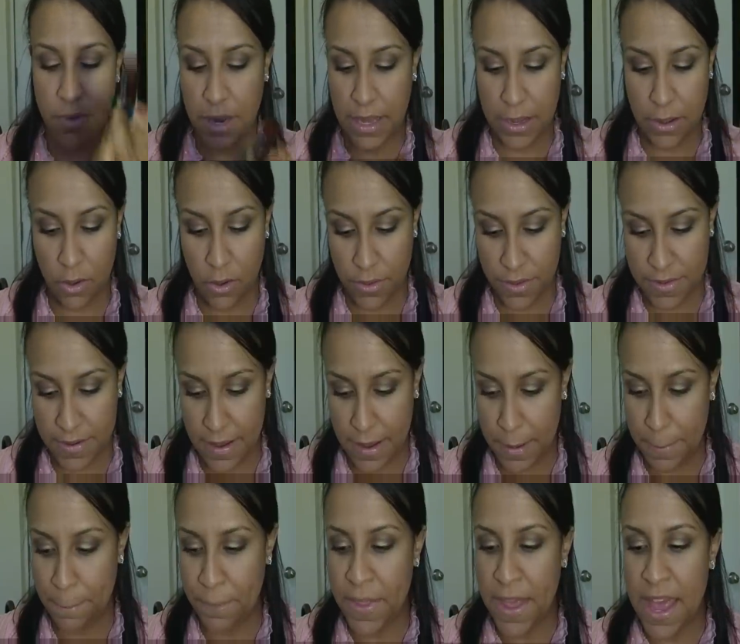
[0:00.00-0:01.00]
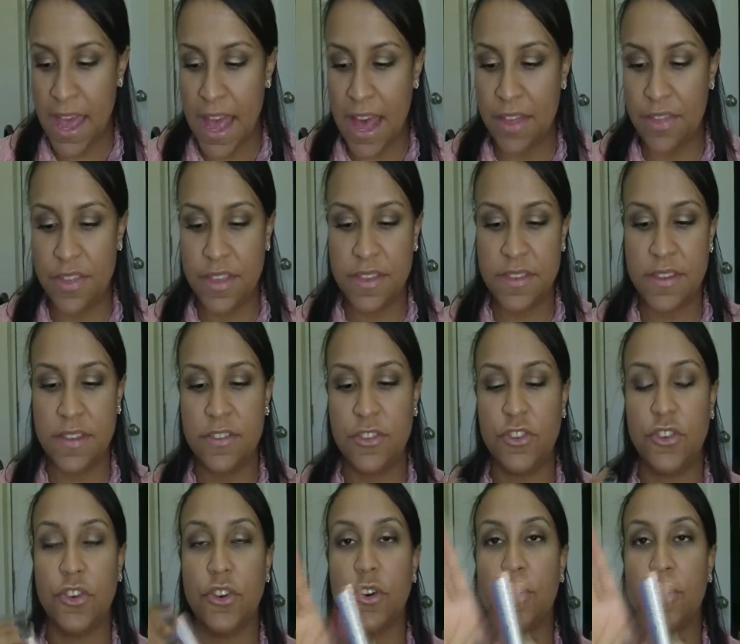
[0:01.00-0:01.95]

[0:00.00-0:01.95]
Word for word: like all the time. And this is